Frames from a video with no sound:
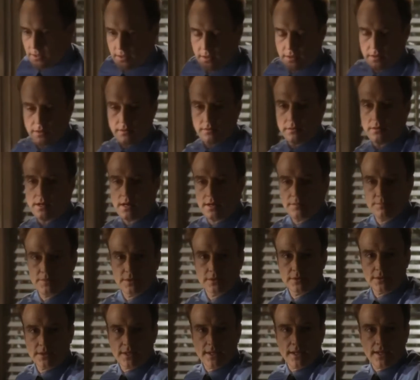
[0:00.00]
on the
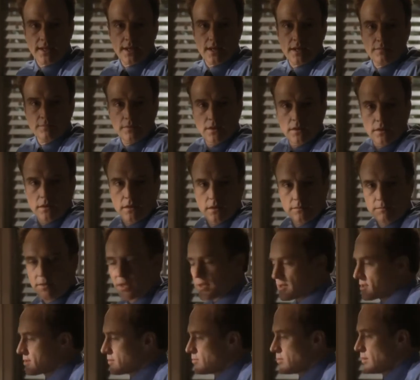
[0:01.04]
liability cap.
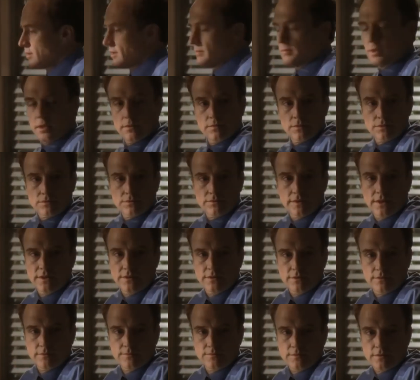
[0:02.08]
Patients won't even be able to
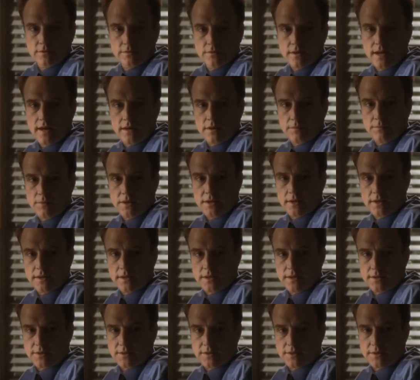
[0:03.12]
recoup their out of pocket